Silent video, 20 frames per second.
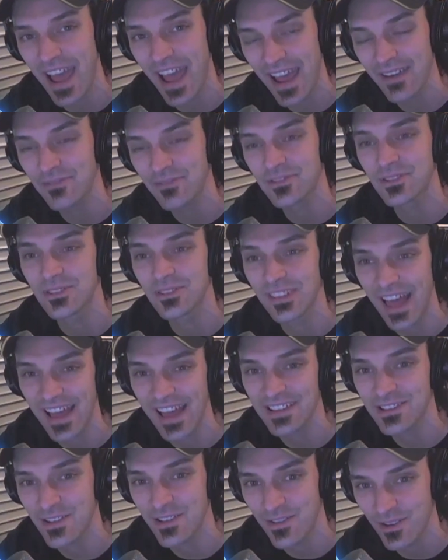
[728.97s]
after
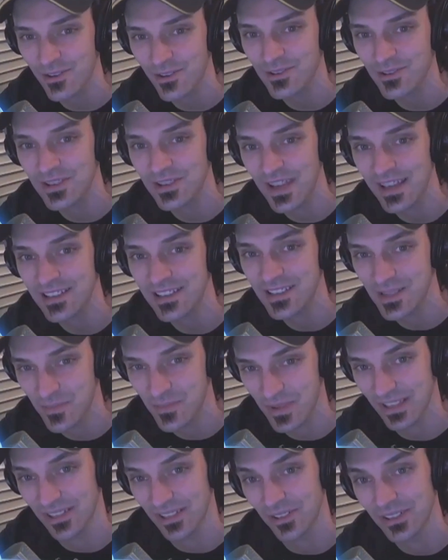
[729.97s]
last Thursday's
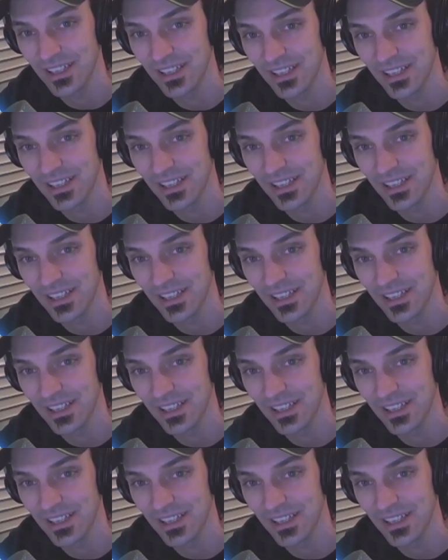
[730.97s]
spill.